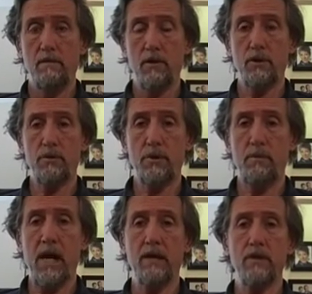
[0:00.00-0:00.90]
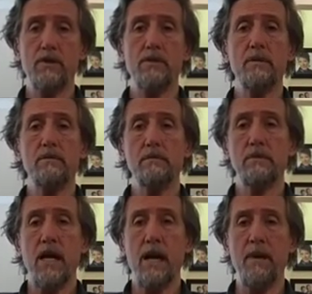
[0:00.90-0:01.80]
First responders,
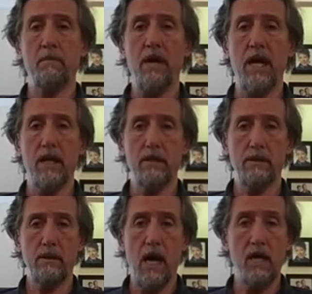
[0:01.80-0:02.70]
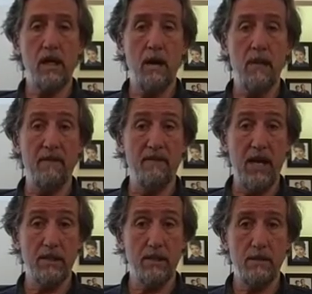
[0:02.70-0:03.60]
combat medics, non-combat
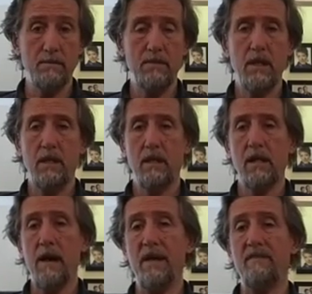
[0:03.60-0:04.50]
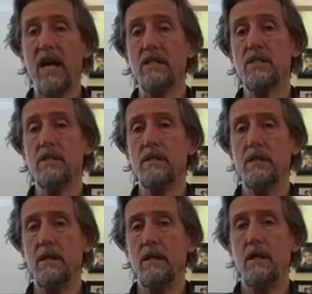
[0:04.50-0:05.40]
vets, combat vets,
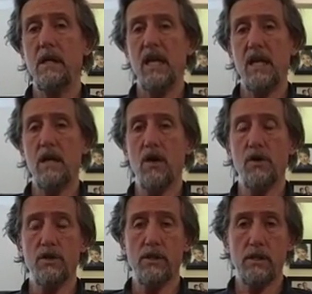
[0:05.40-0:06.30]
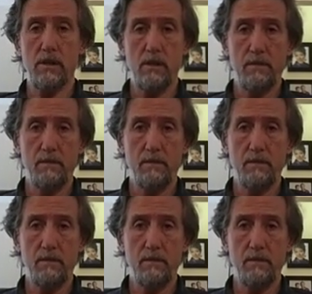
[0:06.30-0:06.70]
ER nurses,